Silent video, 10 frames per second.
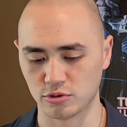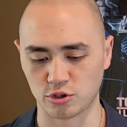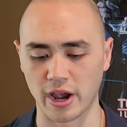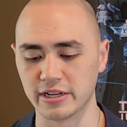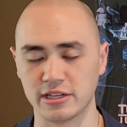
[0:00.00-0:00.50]

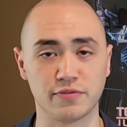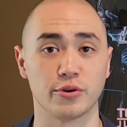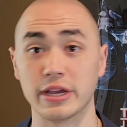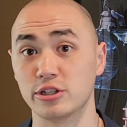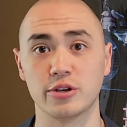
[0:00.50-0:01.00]
try to
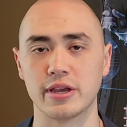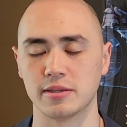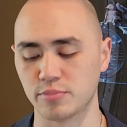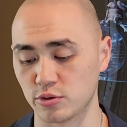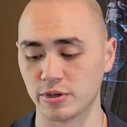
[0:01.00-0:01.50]

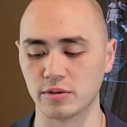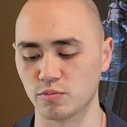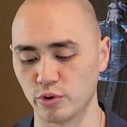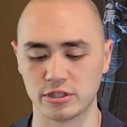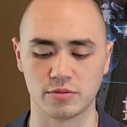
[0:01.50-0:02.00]
differentiate between
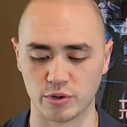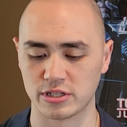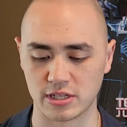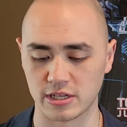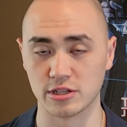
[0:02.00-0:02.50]
which
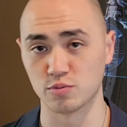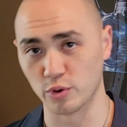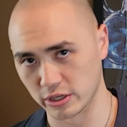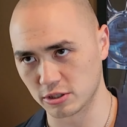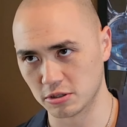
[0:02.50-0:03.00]
whiskey is
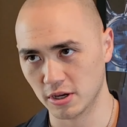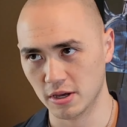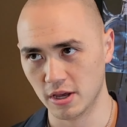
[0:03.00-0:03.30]
which.